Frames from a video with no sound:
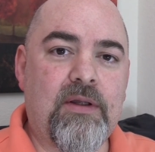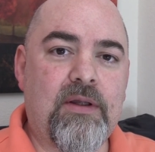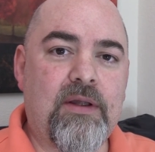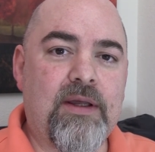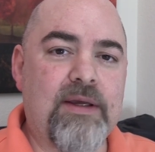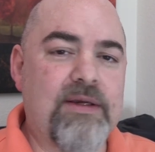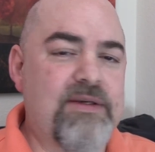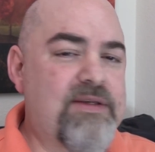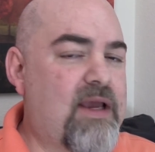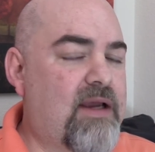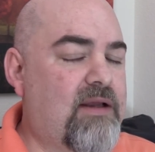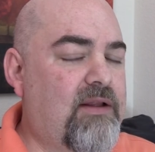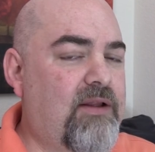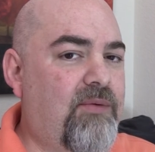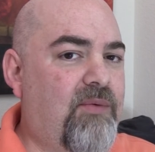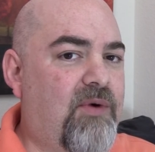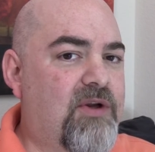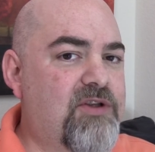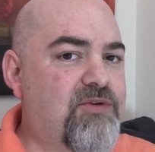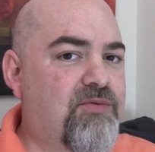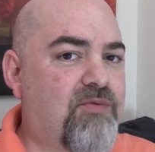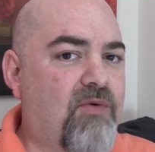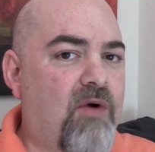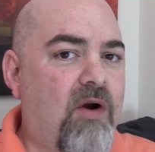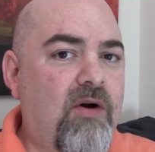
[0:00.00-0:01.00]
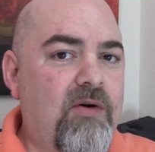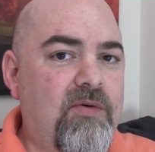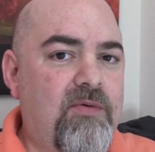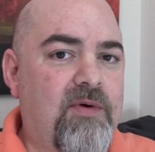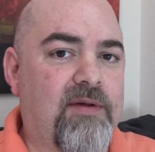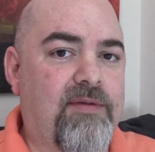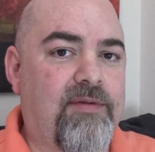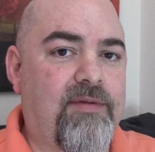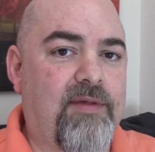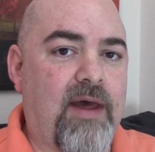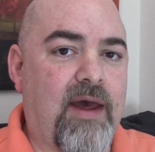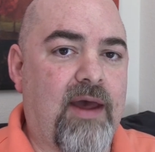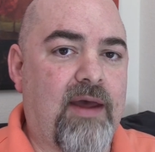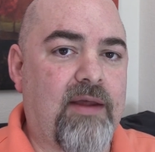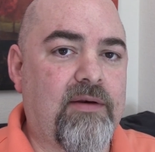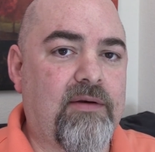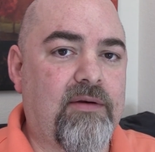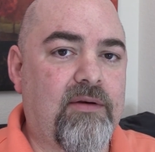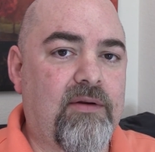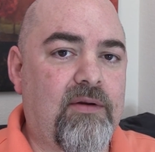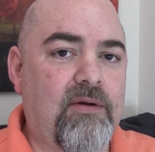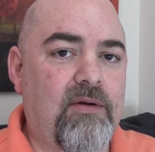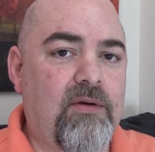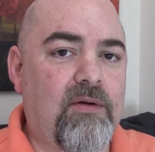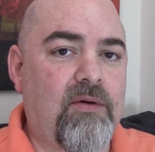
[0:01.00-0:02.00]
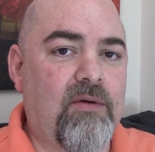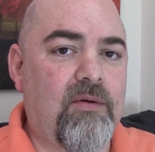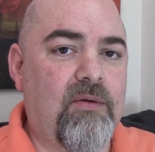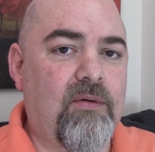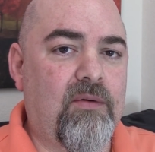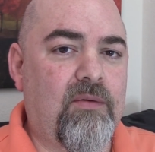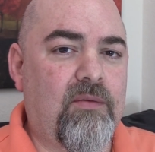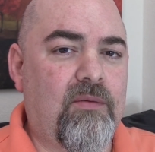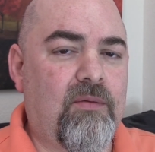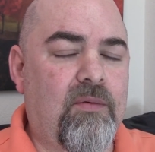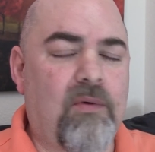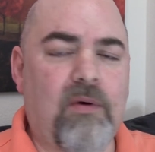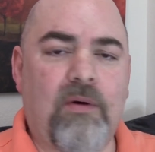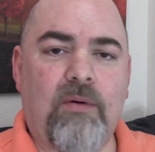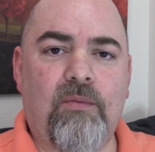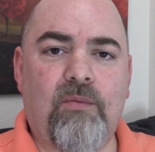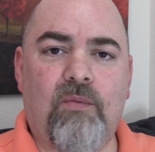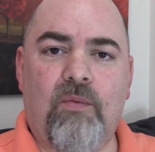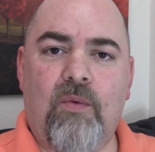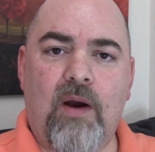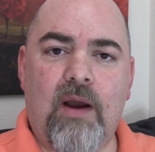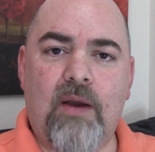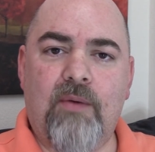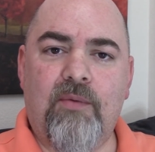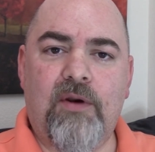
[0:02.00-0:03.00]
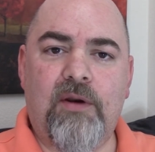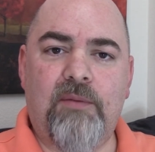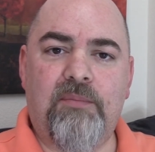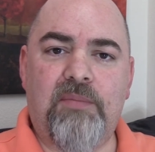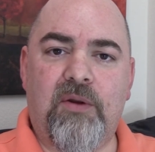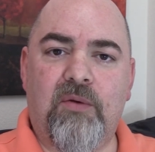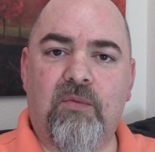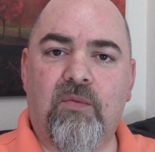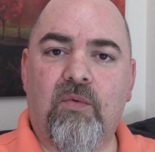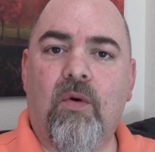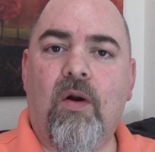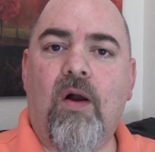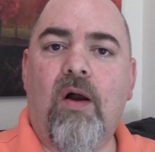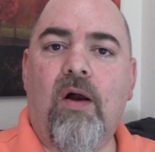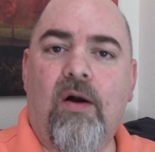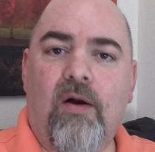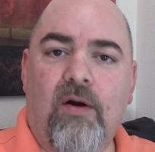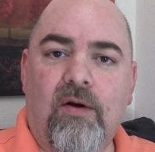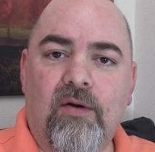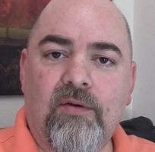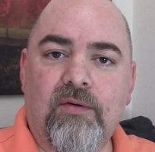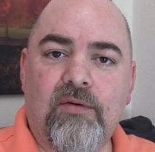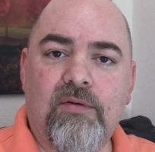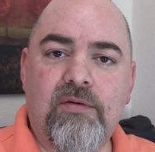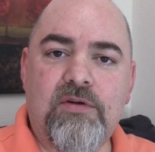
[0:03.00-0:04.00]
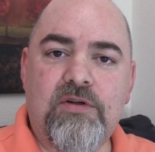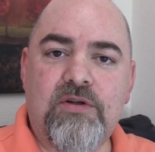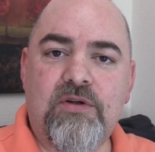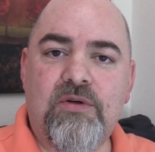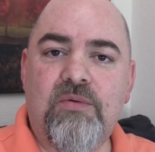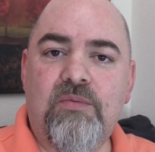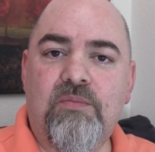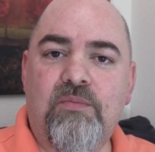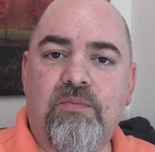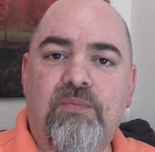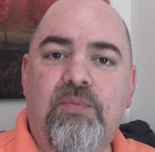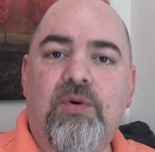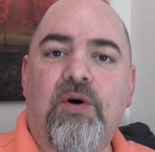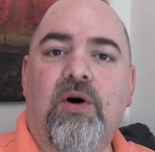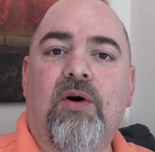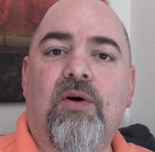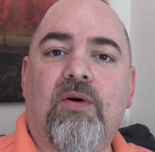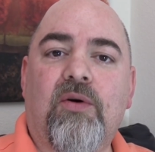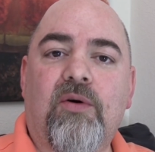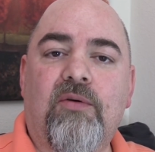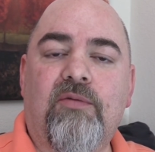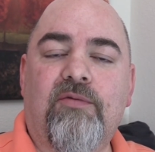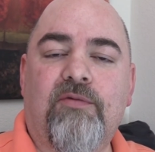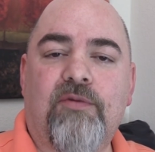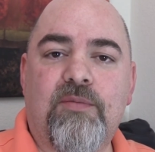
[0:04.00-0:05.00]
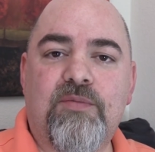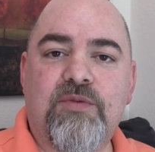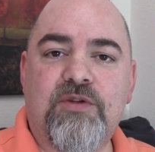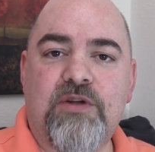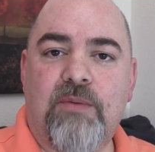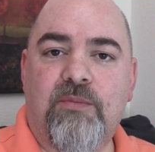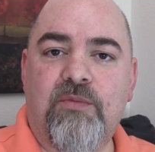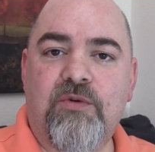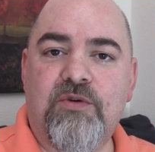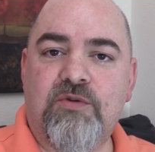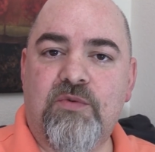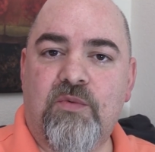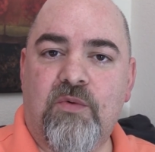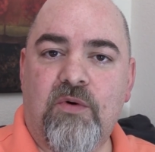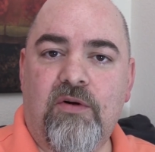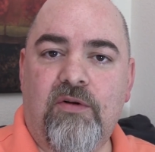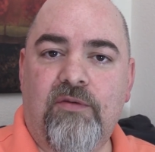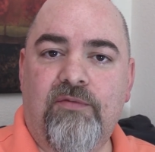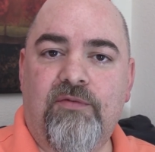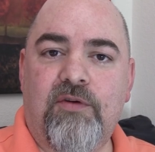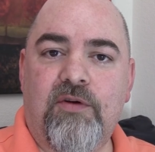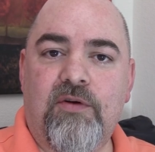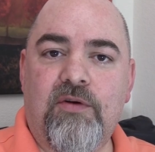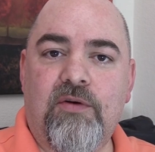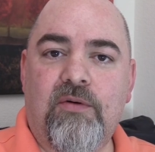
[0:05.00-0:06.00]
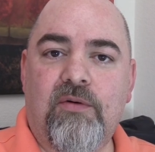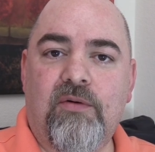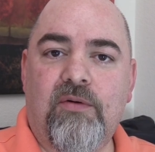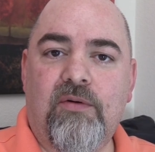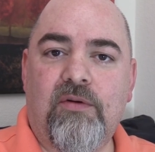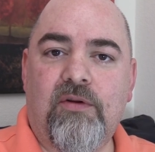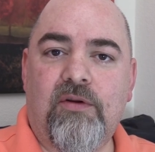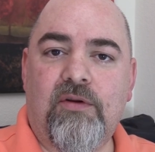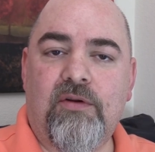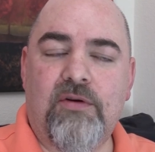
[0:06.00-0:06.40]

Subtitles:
exactly what's wrong with that? Why would it be wrong to borrow from someone's worldview?